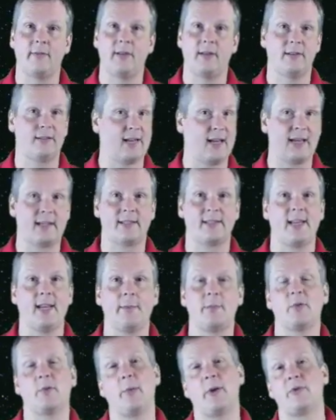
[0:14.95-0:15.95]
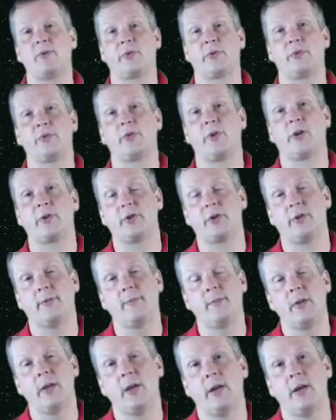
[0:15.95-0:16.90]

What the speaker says: the exact same symmetrical structure.